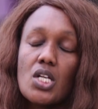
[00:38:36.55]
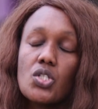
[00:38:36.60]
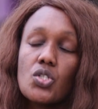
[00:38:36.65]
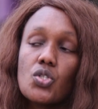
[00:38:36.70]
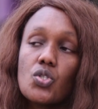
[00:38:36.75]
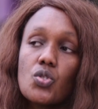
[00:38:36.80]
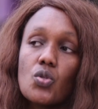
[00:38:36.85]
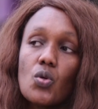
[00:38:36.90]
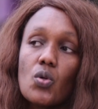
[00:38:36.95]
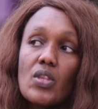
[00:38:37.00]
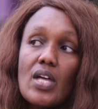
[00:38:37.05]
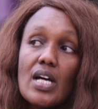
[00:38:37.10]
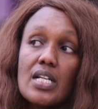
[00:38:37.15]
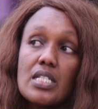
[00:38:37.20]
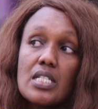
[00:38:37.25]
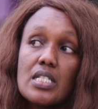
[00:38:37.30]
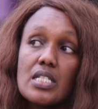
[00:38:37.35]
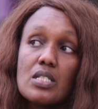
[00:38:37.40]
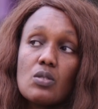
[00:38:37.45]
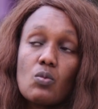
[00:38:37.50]
So
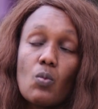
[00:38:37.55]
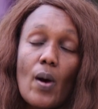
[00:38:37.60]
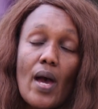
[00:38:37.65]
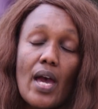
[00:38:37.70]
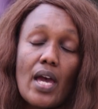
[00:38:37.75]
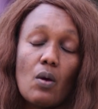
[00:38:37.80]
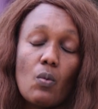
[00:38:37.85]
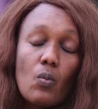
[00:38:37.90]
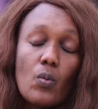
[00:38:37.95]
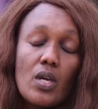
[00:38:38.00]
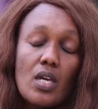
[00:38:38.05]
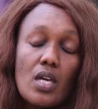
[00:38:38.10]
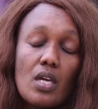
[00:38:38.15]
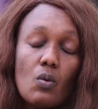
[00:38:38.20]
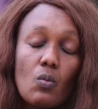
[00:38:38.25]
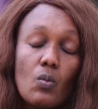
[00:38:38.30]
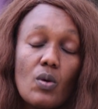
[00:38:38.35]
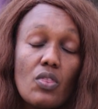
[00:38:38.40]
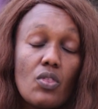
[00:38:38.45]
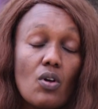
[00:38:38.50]
that is why we
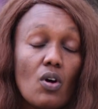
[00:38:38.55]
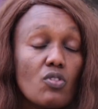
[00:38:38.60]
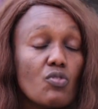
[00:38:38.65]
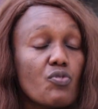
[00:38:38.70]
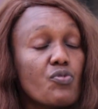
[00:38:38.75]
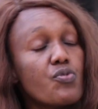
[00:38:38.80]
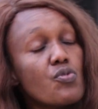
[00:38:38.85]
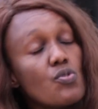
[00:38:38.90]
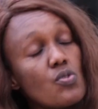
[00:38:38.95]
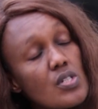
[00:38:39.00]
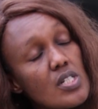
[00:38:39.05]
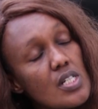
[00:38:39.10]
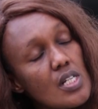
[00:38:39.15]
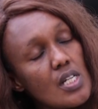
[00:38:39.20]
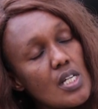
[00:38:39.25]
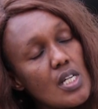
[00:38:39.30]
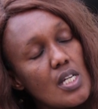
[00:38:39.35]
thought food